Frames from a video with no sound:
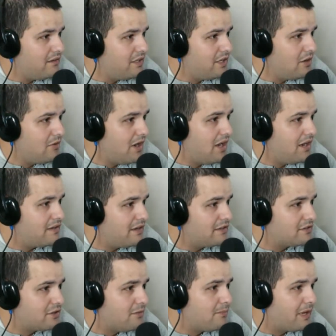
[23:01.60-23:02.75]
you know what?
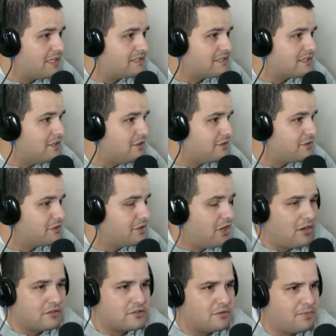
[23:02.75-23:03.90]
There's some places that you should
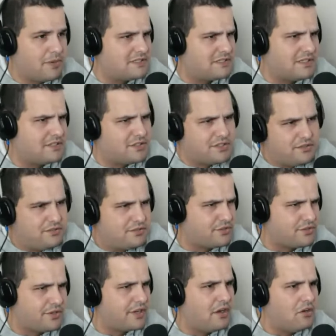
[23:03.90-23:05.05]
go and some places that you
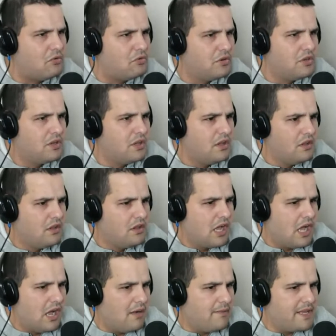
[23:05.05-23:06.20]
shouldn't go.
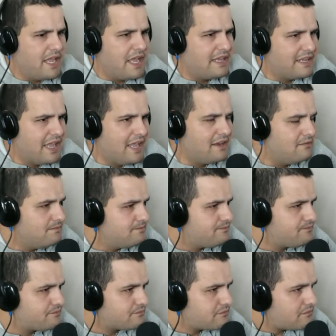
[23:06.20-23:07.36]
I mean, again,
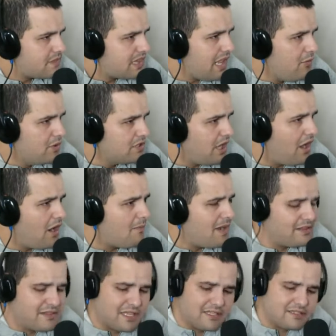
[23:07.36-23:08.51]
we talk
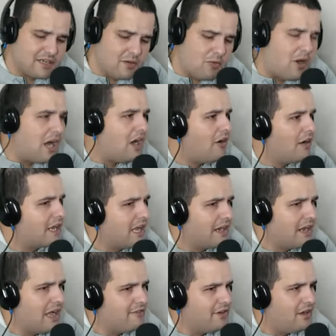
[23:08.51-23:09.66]
about this in a while. I kind of
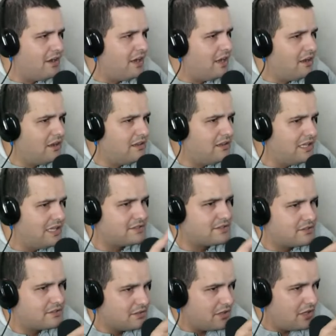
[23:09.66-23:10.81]
have a, a, a
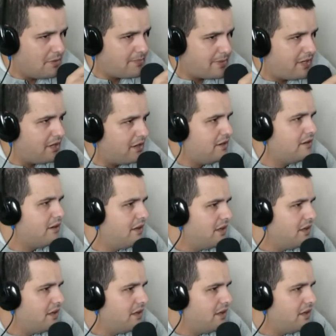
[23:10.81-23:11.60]
list up here,